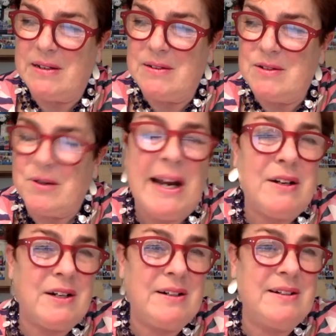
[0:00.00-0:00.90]

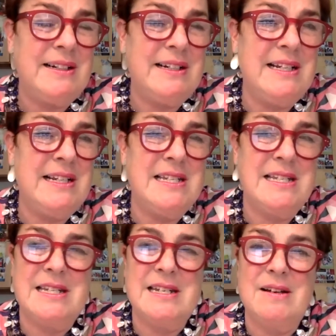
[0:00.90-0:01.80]
trainer
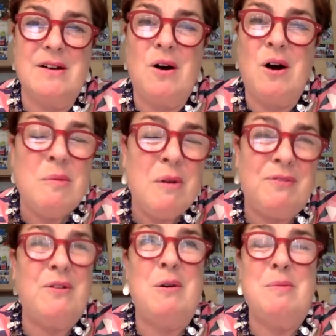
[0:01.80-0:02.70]
is
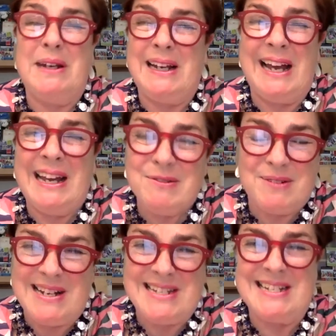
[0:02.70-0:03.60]
homophobic and
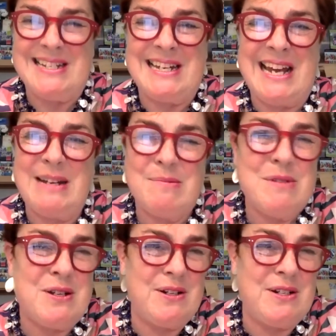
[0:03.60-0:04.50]
racist and
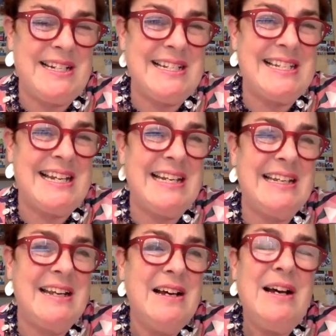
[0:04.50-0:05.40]
misogynist and